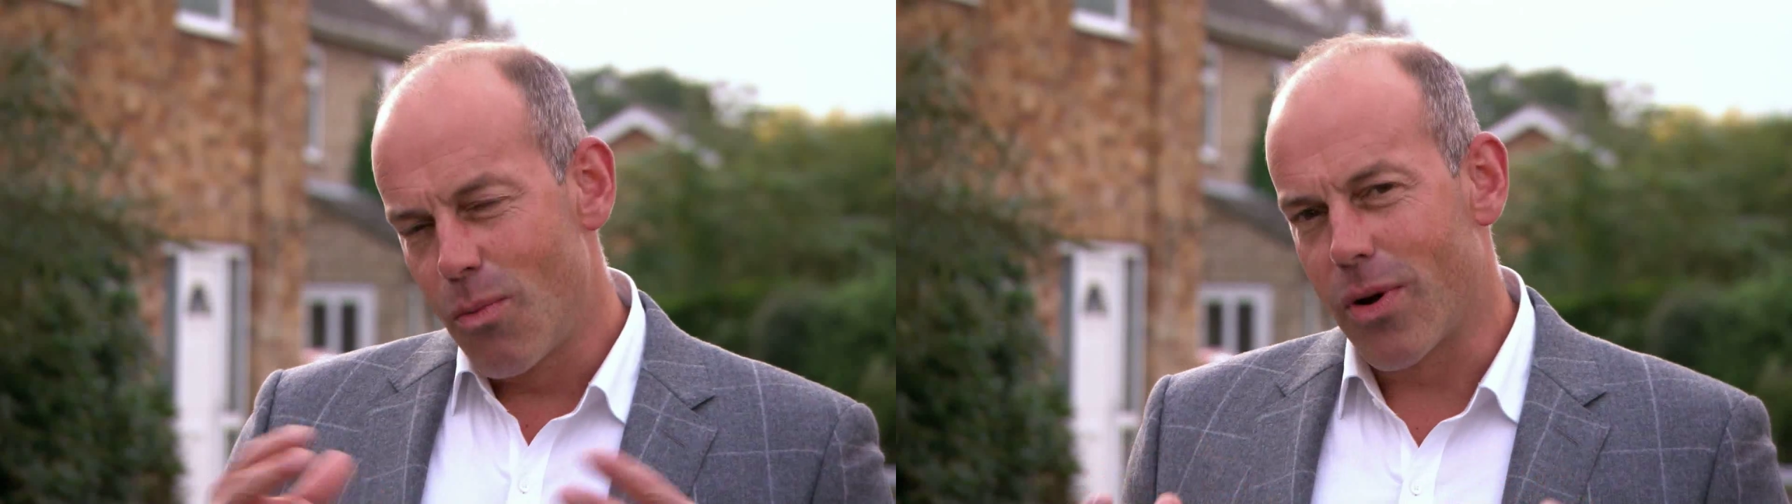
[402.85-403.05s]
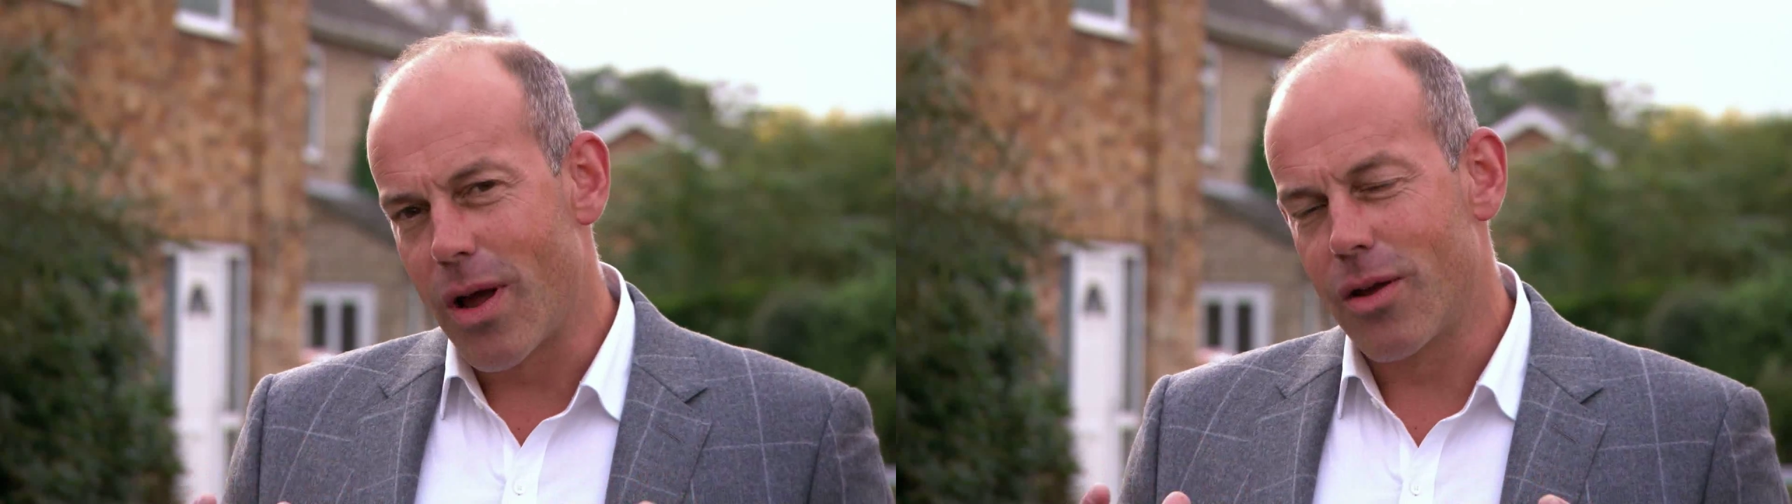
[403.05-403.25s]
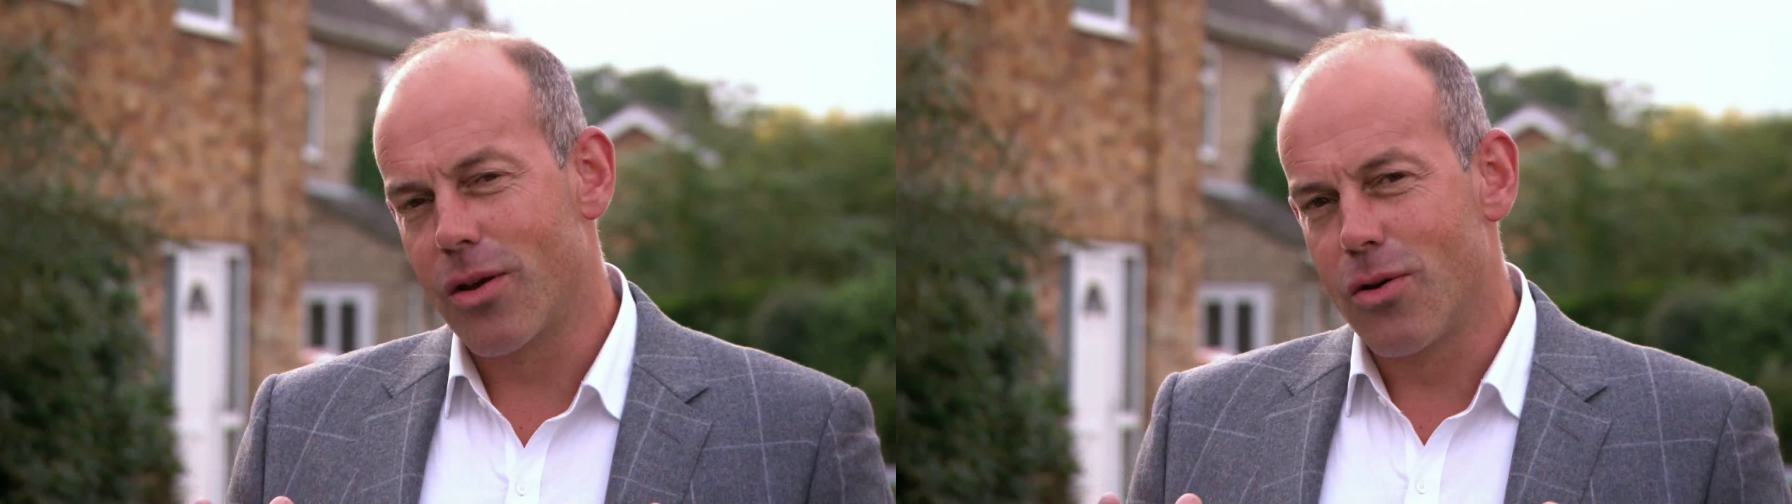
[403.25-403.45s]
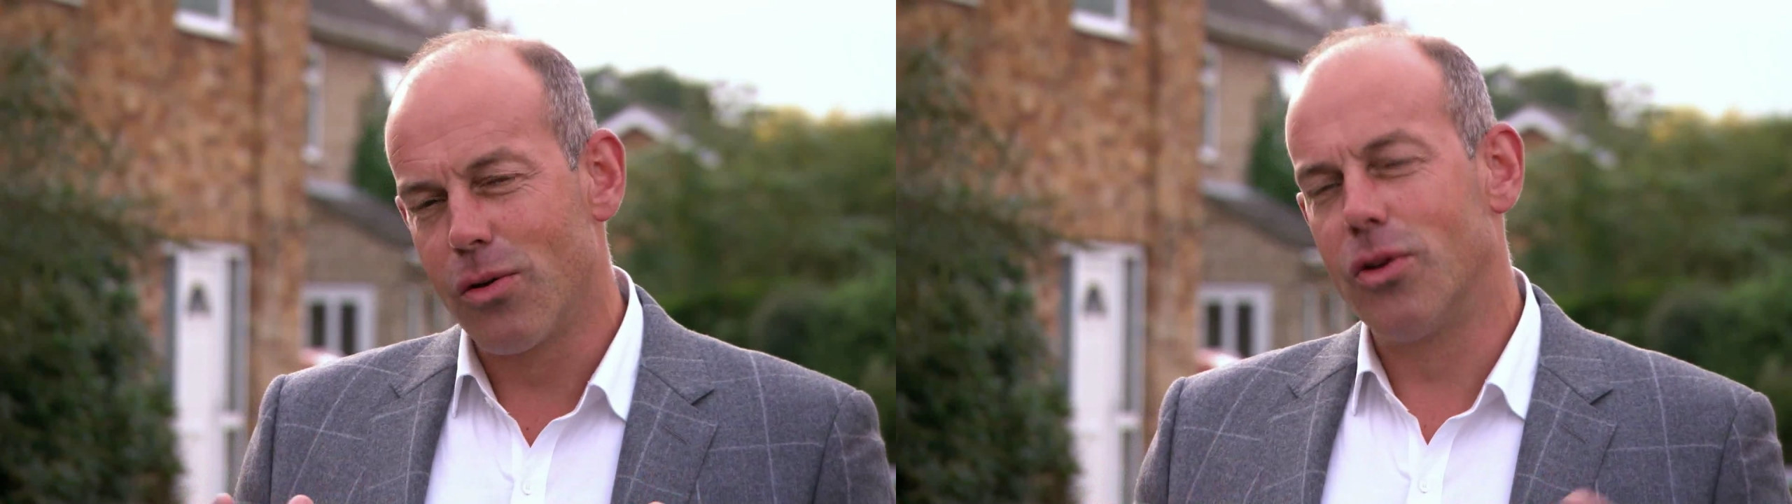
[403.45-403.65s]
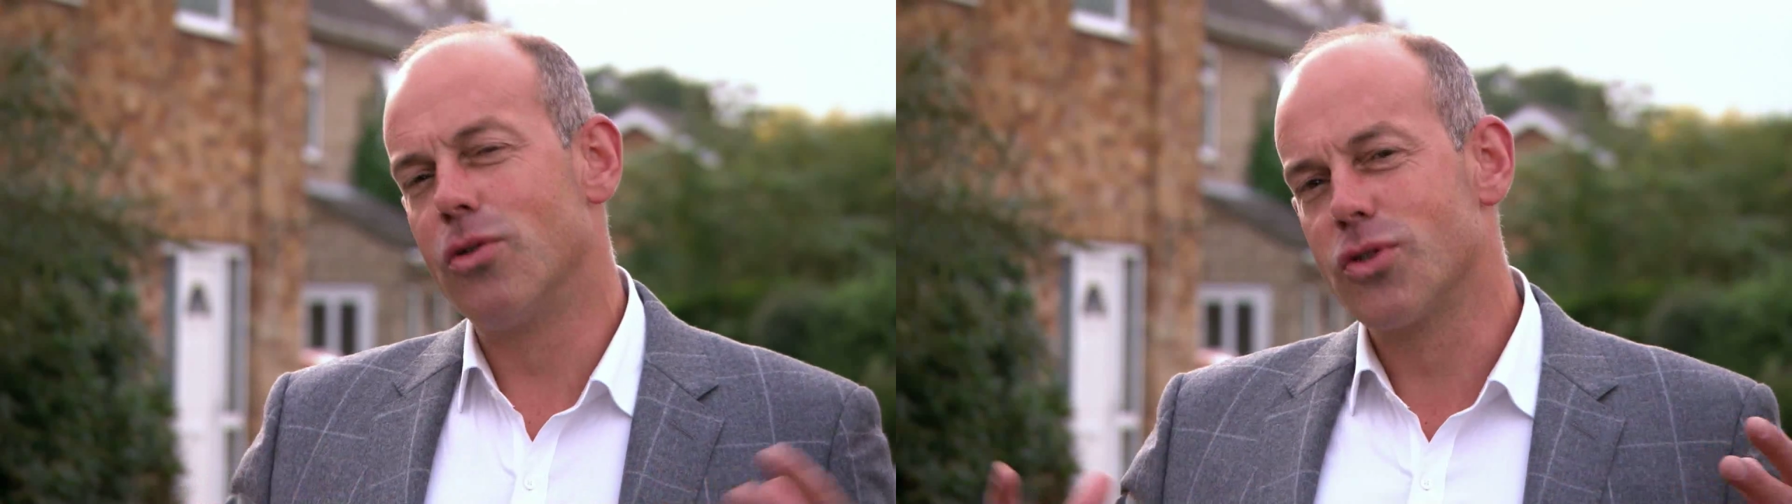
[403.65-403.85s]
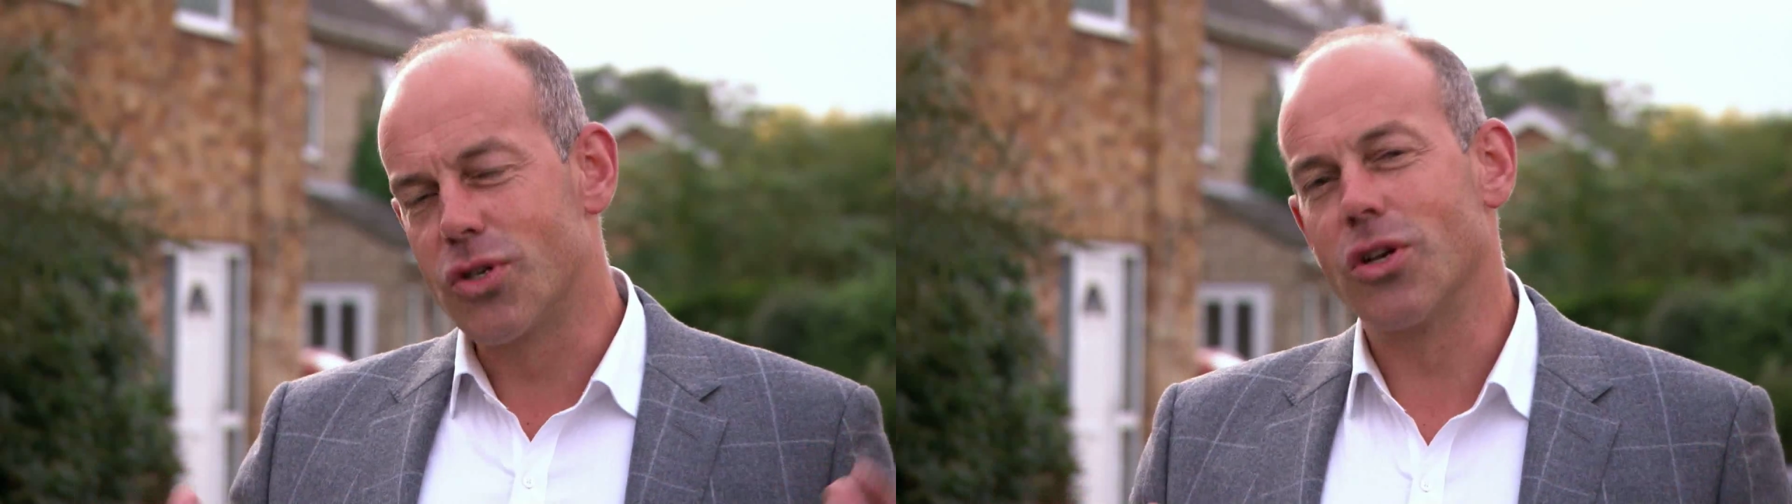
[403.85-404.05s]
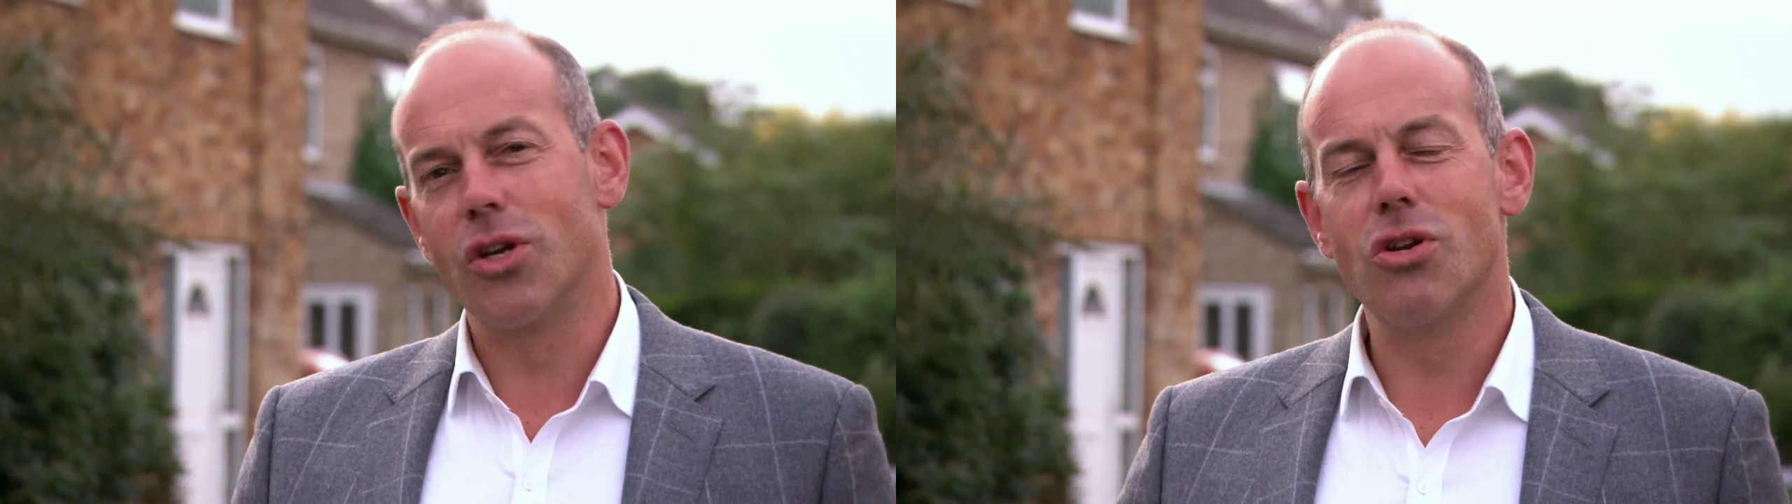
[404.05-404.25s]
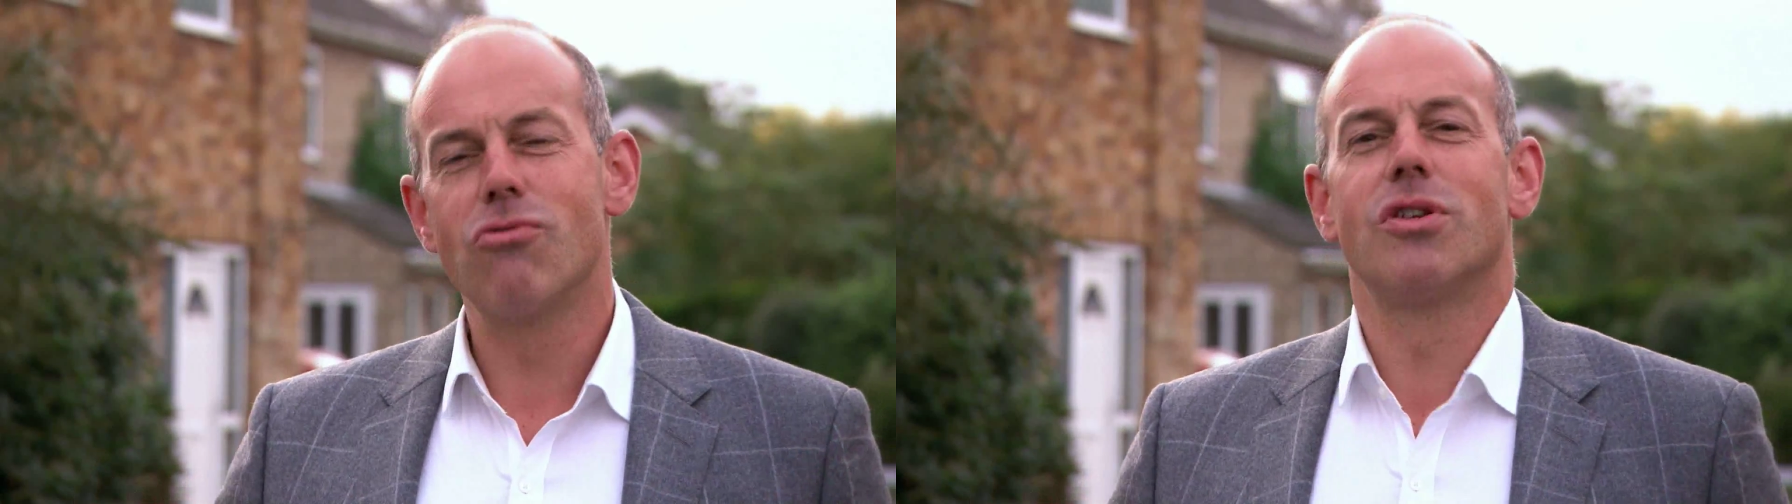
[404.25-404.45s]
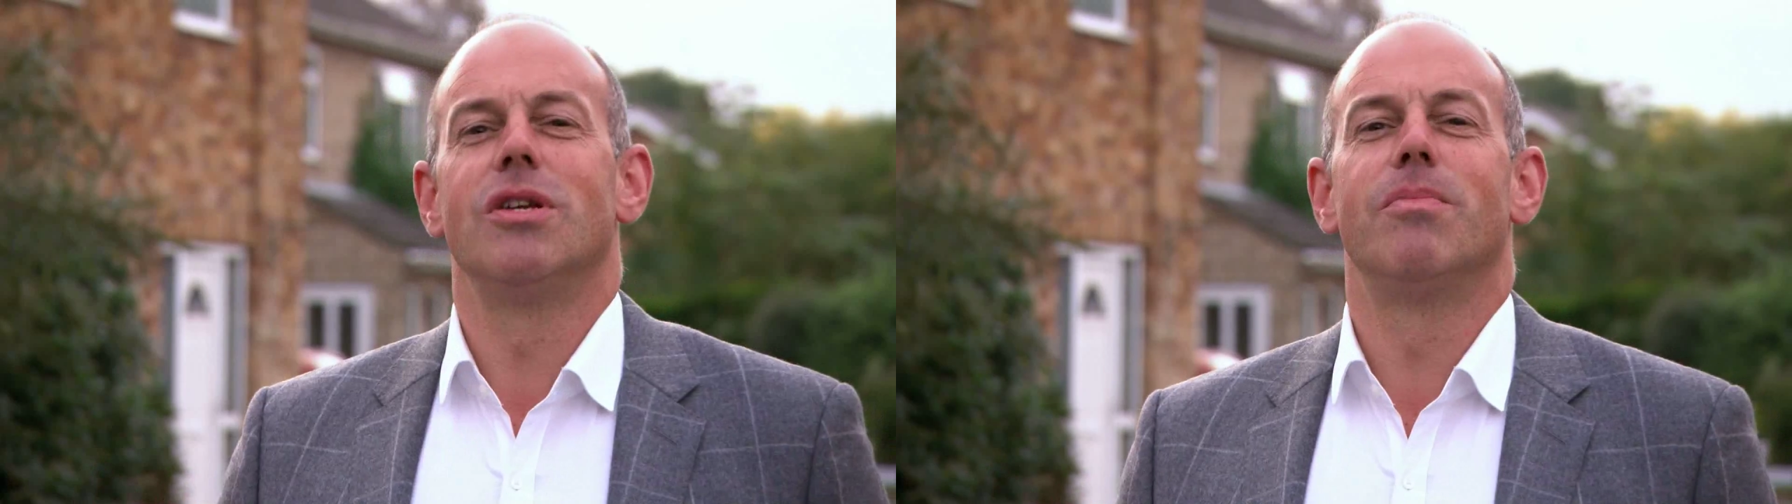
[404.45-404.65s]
what I'm going to call your security